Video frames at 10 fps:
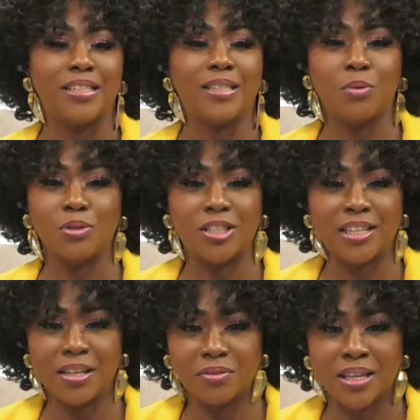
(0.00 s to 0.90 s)
She
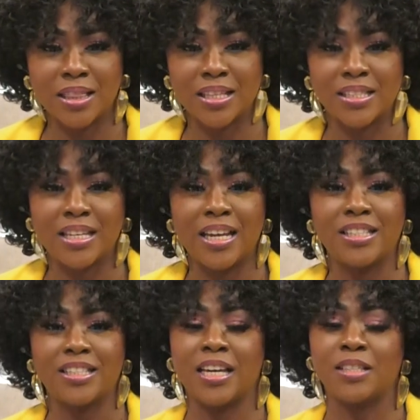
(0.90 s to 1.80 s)
lives in the
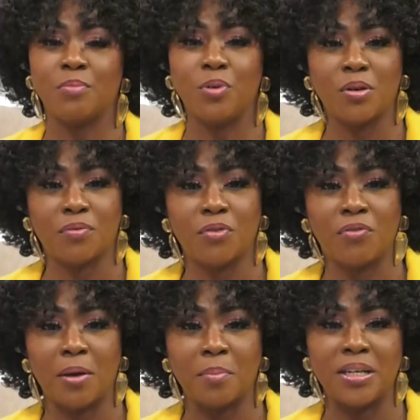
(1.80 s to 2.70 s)
States. She has a beautiful
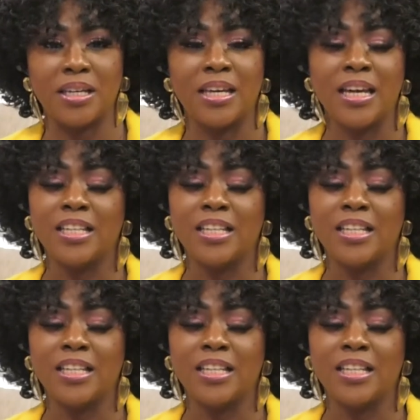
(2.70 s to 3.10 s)
family.